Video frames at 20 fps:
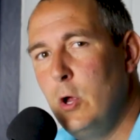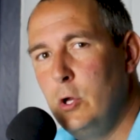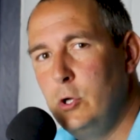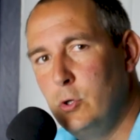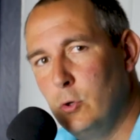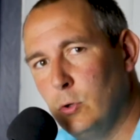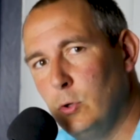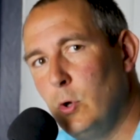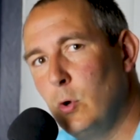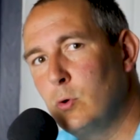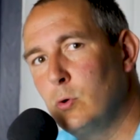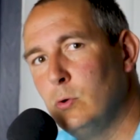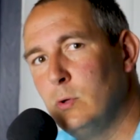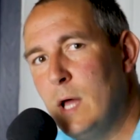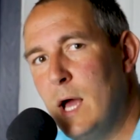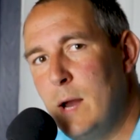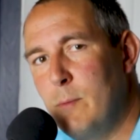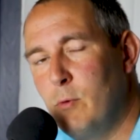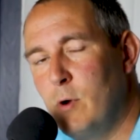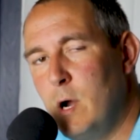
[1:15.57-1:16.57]
Your local
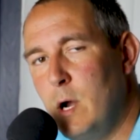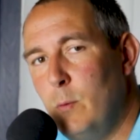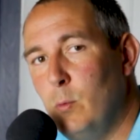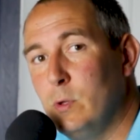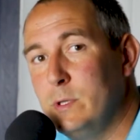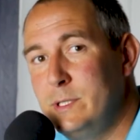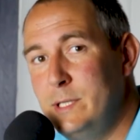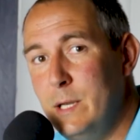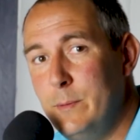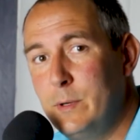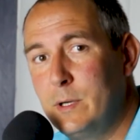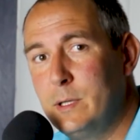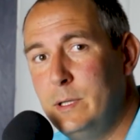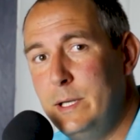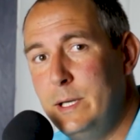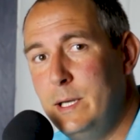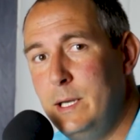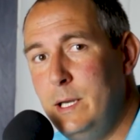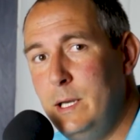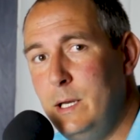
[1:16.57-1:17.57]
library will typically
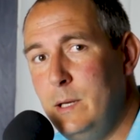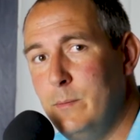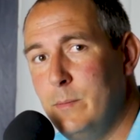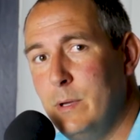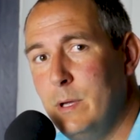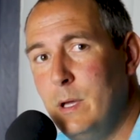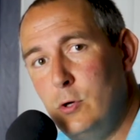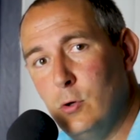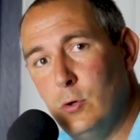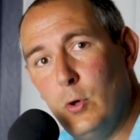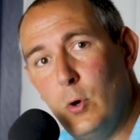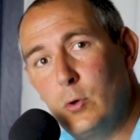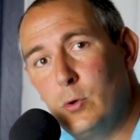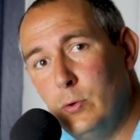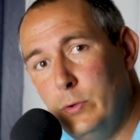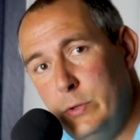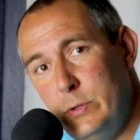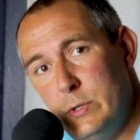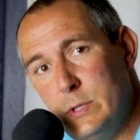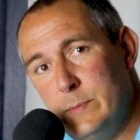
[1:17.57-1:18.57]
keep your local
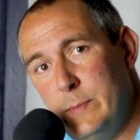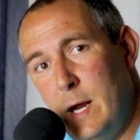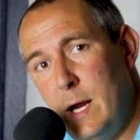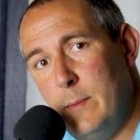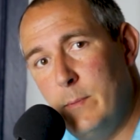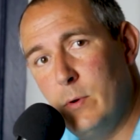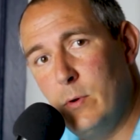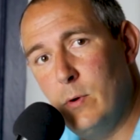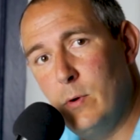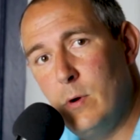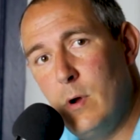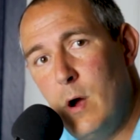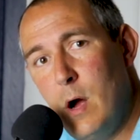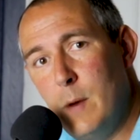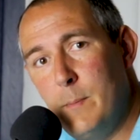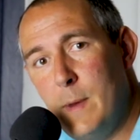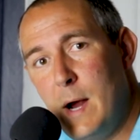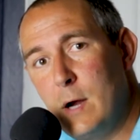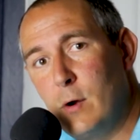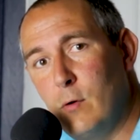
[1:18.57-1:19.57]
newspaper on
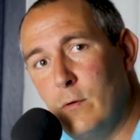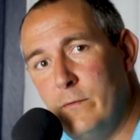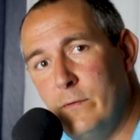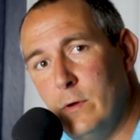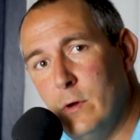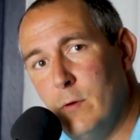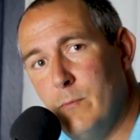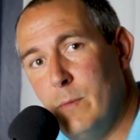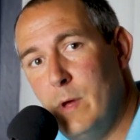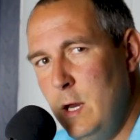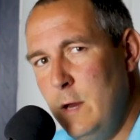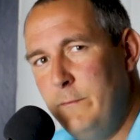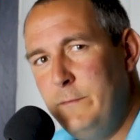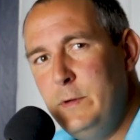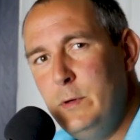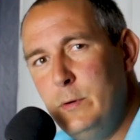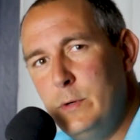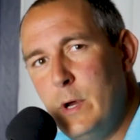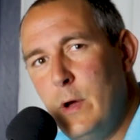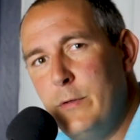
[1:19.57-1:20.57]
microfilm. If
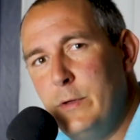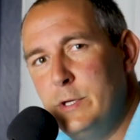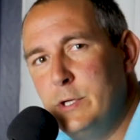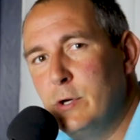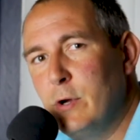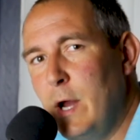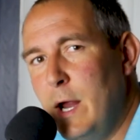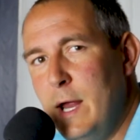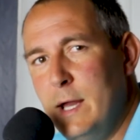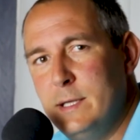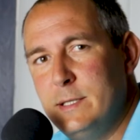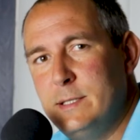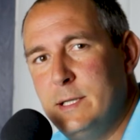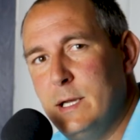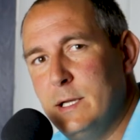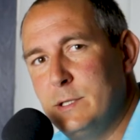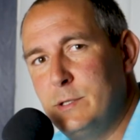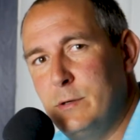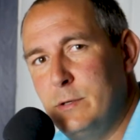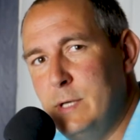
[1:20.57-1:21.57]
you know that your
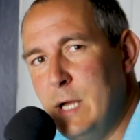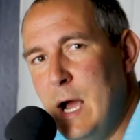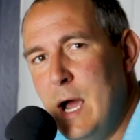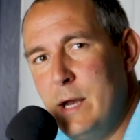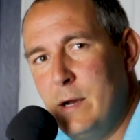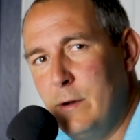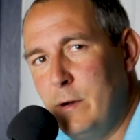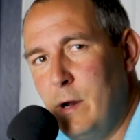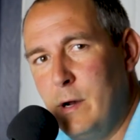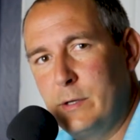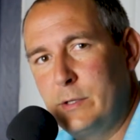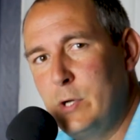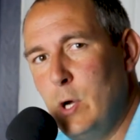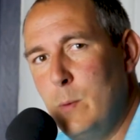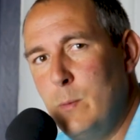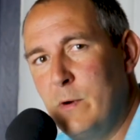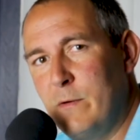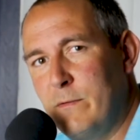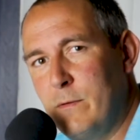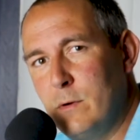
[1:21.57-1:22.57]
ancestor died on
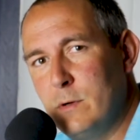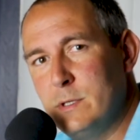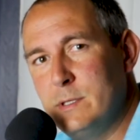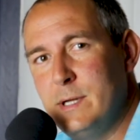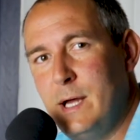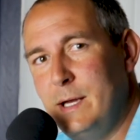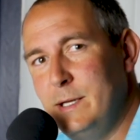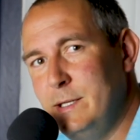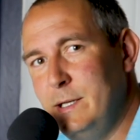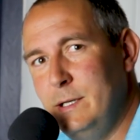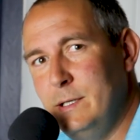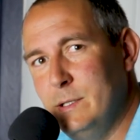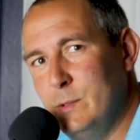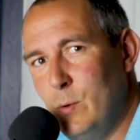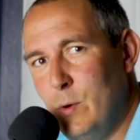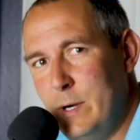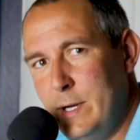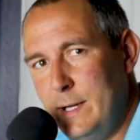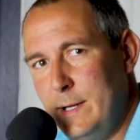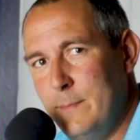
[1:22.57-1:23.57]
October 1st,
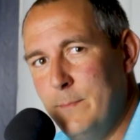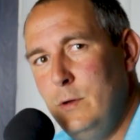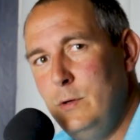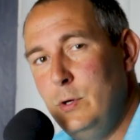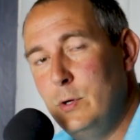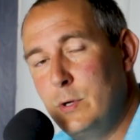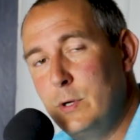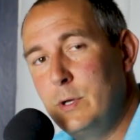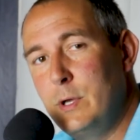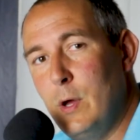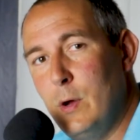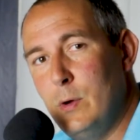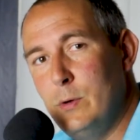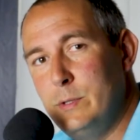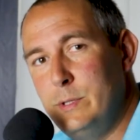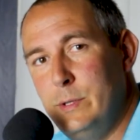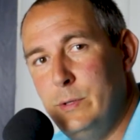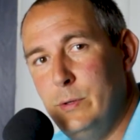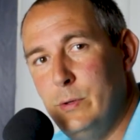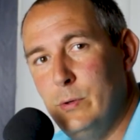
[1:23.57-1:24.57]
1920, you can go
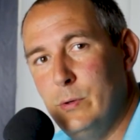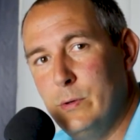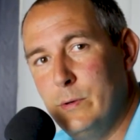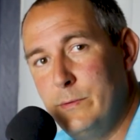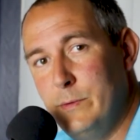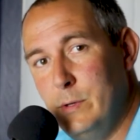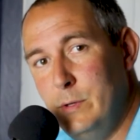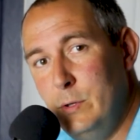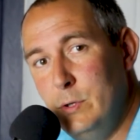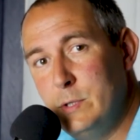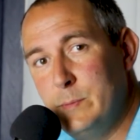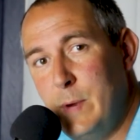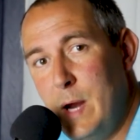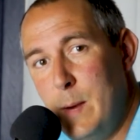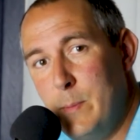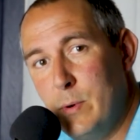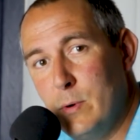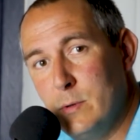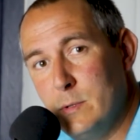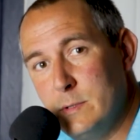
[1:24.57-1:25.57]
to the
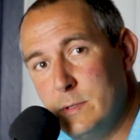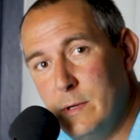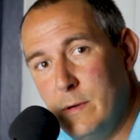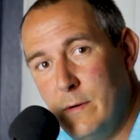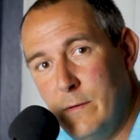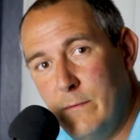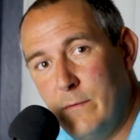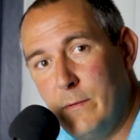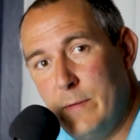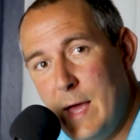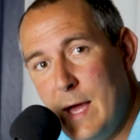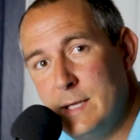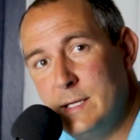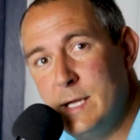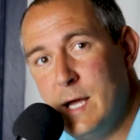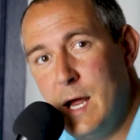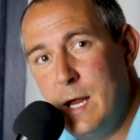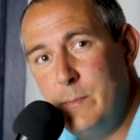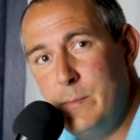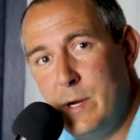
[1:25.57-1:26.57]
newspapers for that
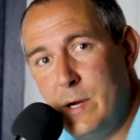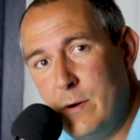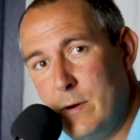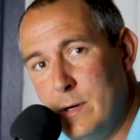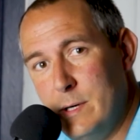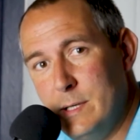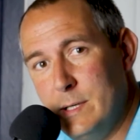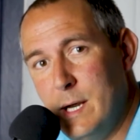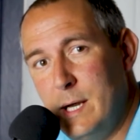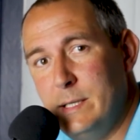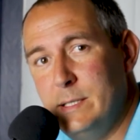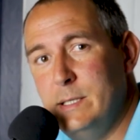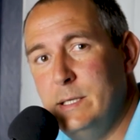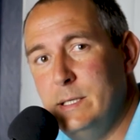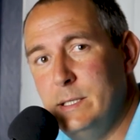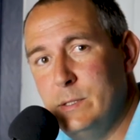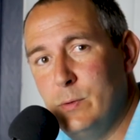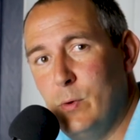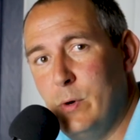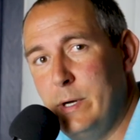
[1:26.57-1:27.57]
time period in
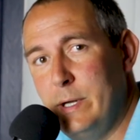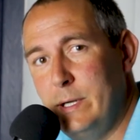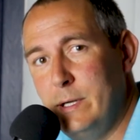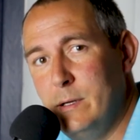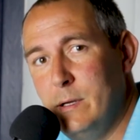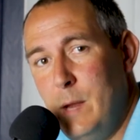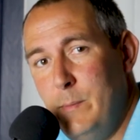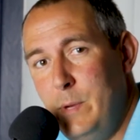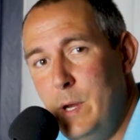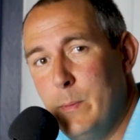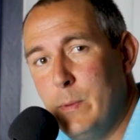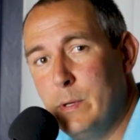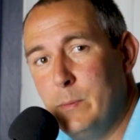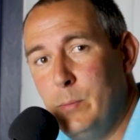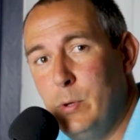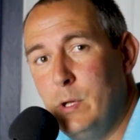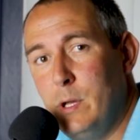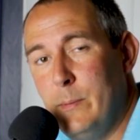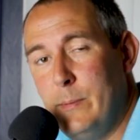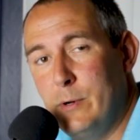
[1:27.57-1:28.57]
1920 and be able to
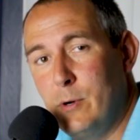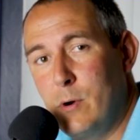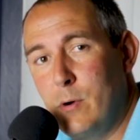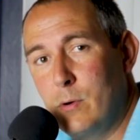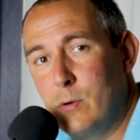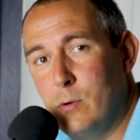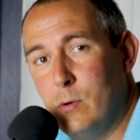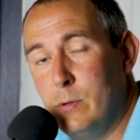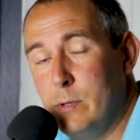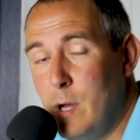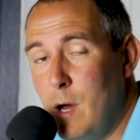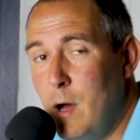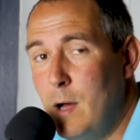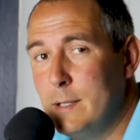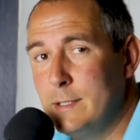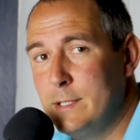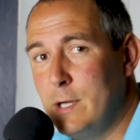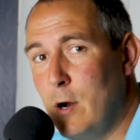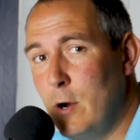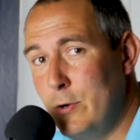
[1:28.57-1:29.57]
pull up an article, and
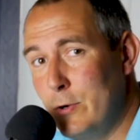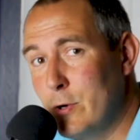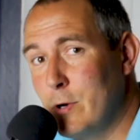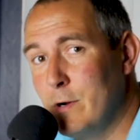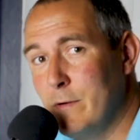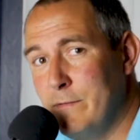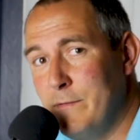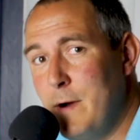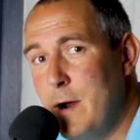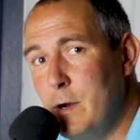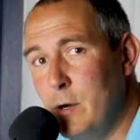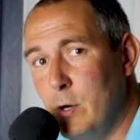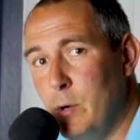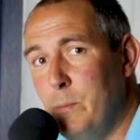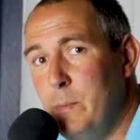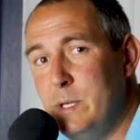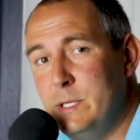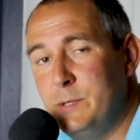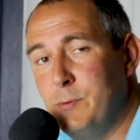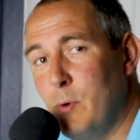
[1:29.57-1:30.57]
odds are you're going to find an
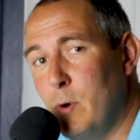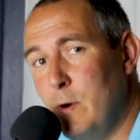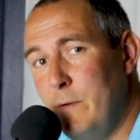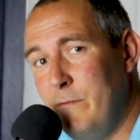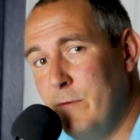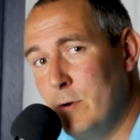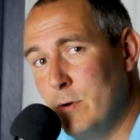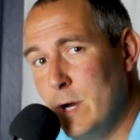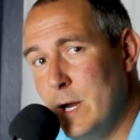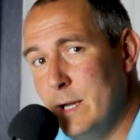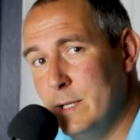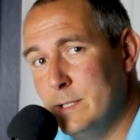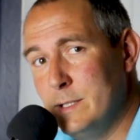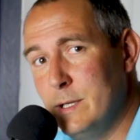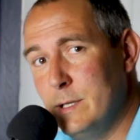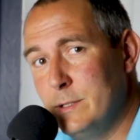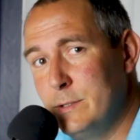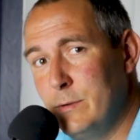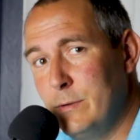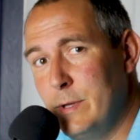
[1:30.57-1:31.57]
obituary for your
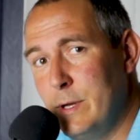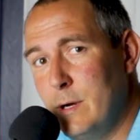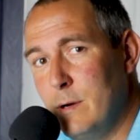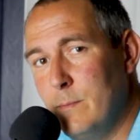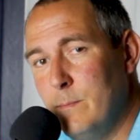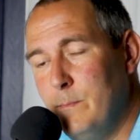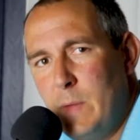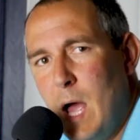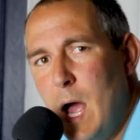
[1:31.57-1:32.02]
ancestor there.